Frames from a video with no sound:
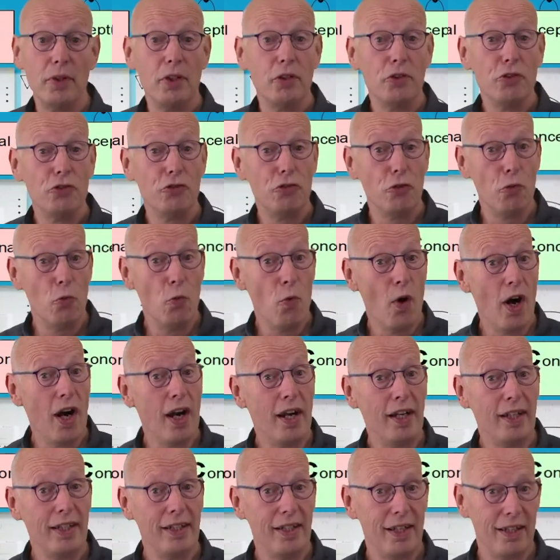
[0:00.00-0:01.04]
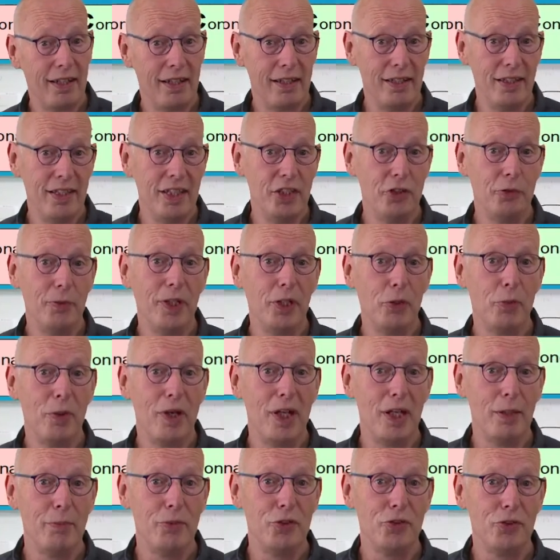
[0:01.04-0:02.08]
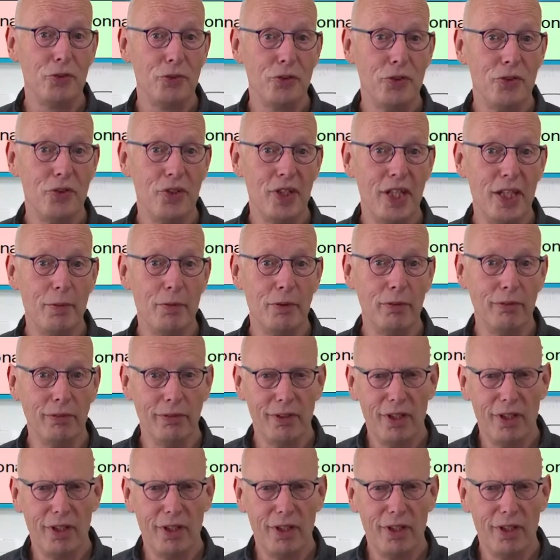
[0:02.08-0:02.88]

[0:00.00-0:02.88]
So why are these requirements on the table?